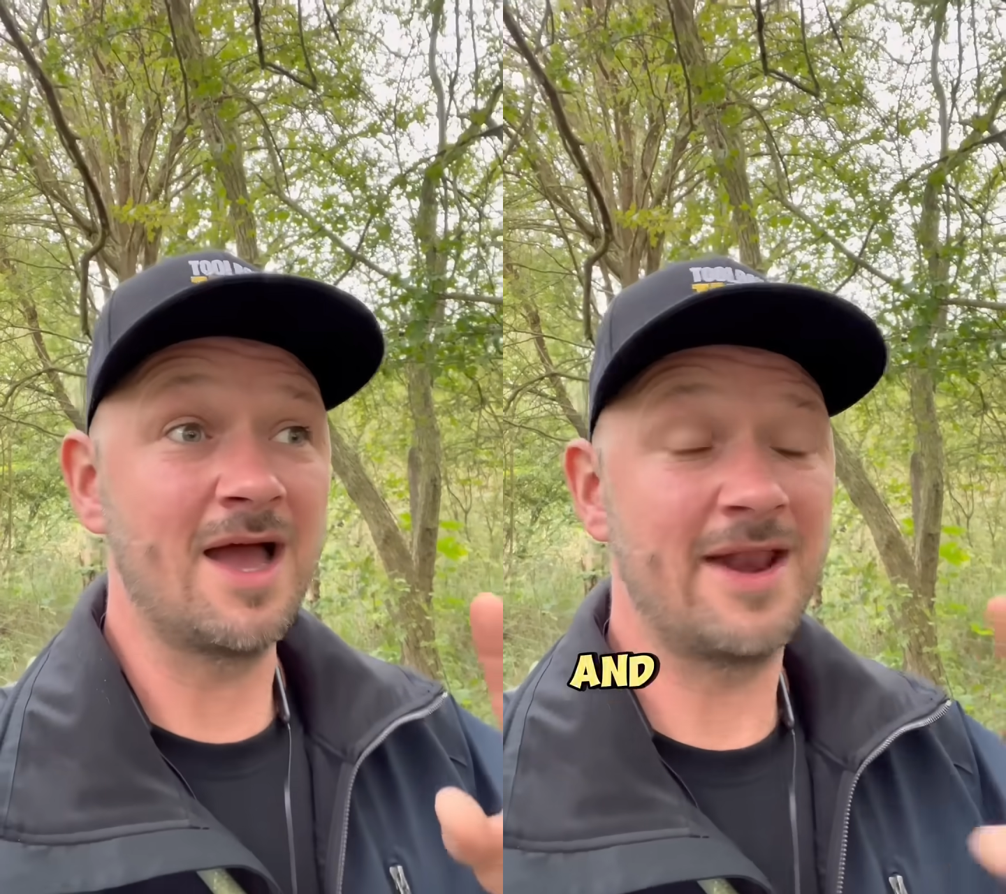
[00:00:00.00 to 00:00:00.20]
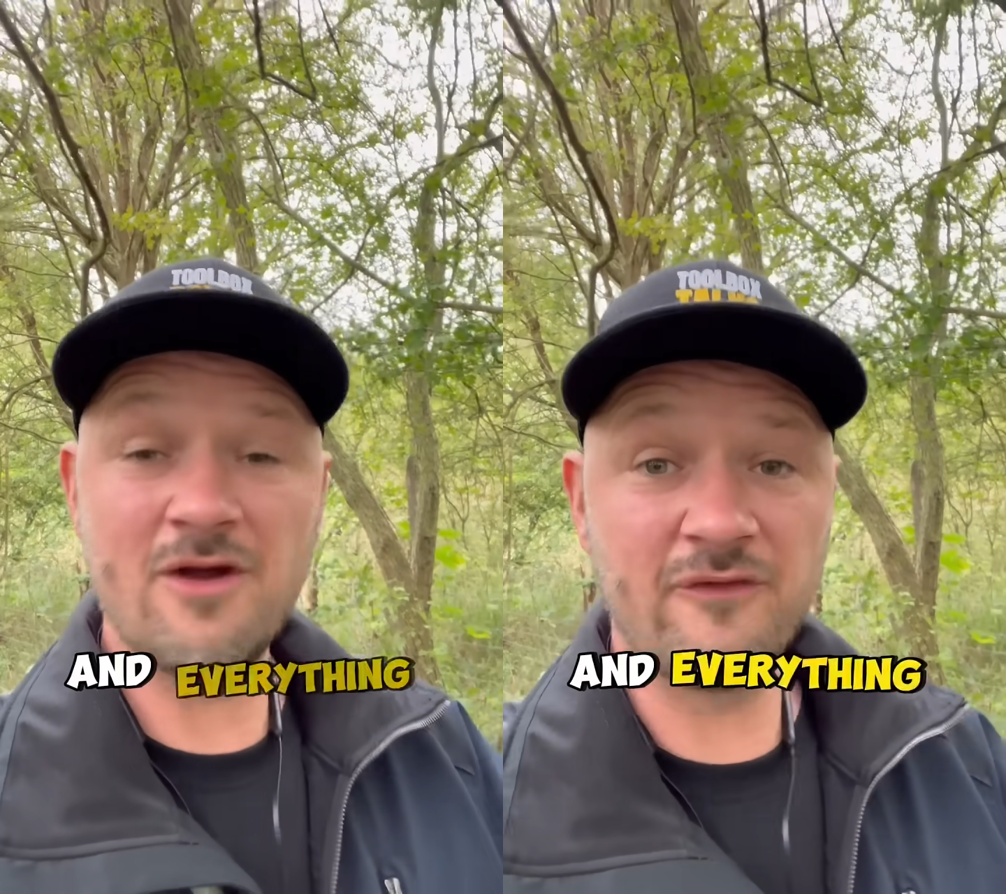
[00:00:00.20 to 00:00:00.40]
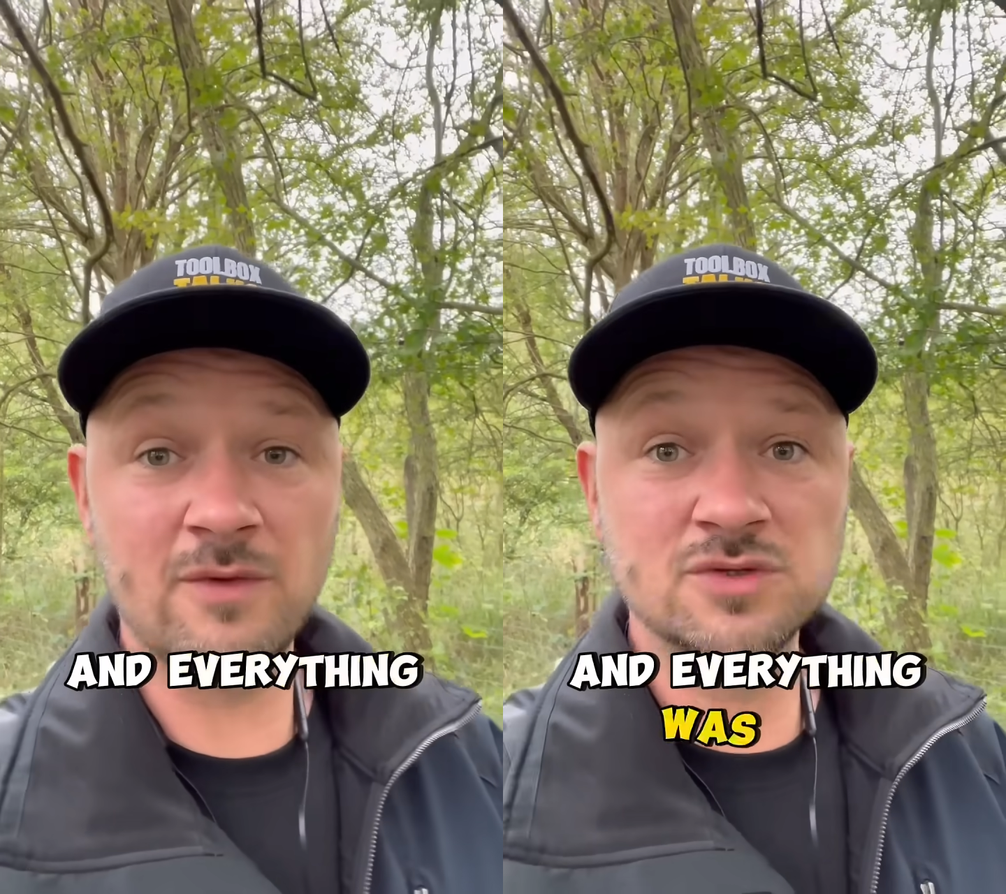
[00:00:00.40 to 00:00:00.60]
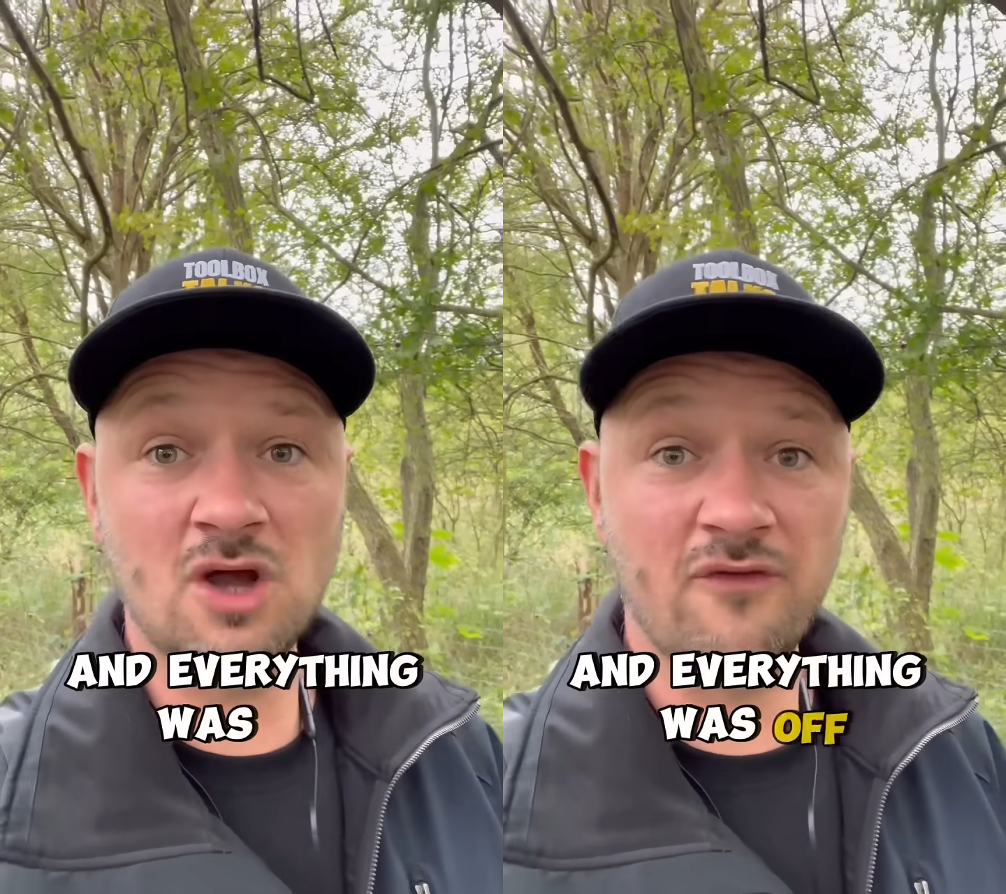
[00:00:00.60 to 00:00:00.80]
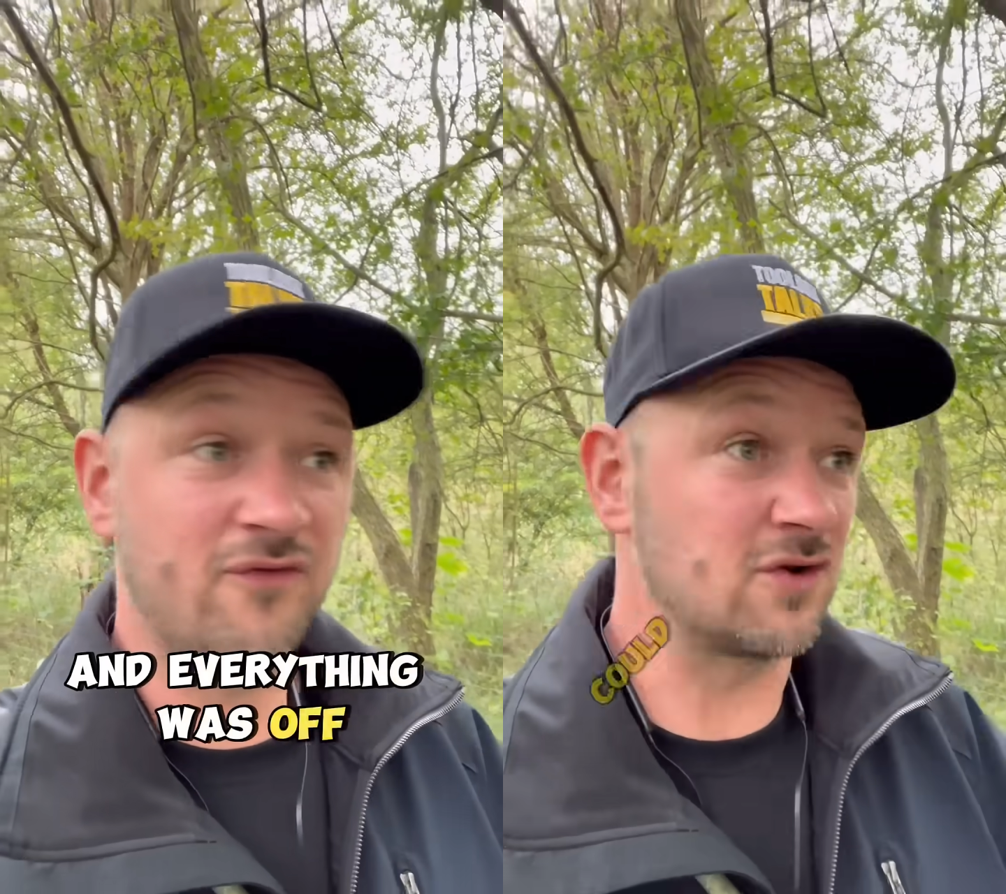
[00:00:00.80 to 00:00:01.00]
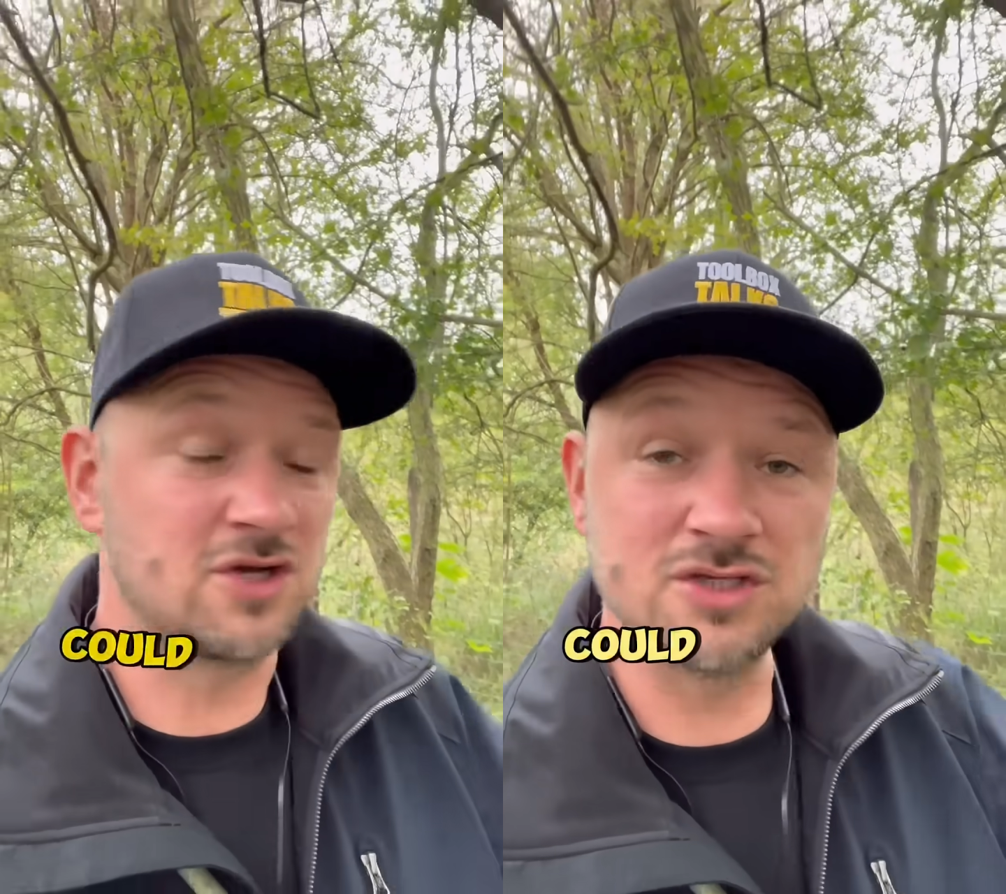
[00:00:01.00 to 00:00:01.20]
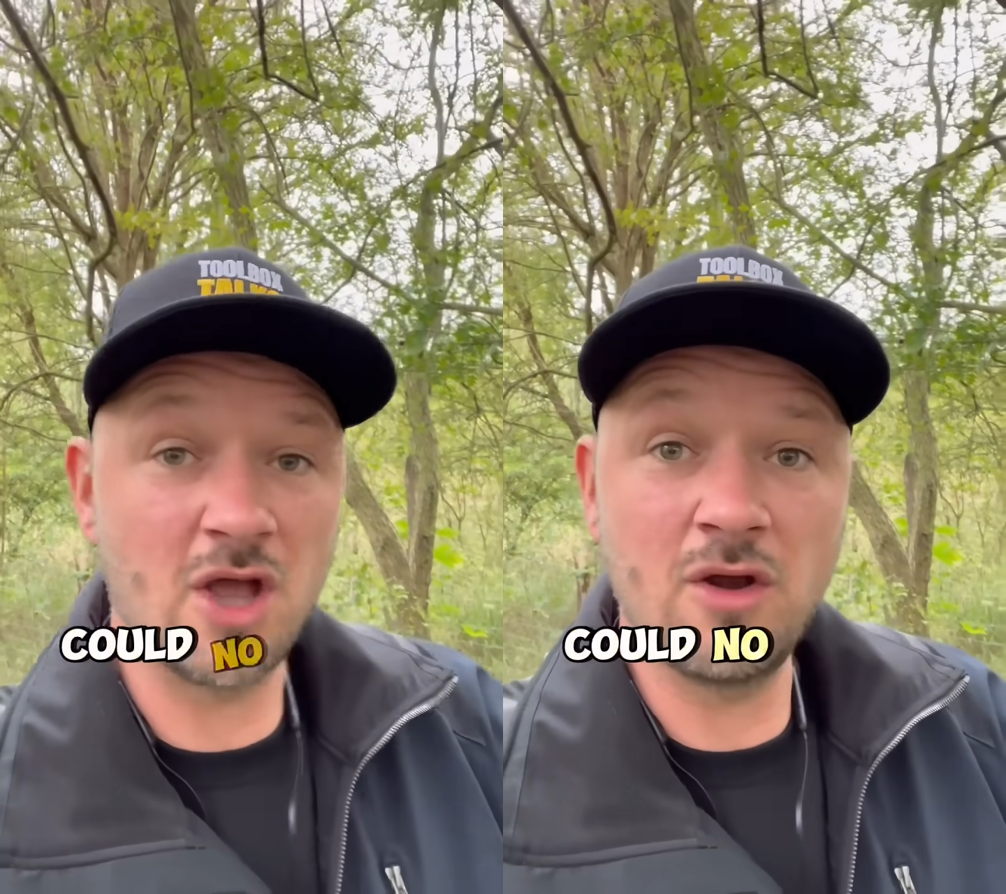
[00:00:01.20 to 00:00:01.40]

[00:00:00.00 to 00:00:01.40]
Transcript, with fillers: and everything was off because no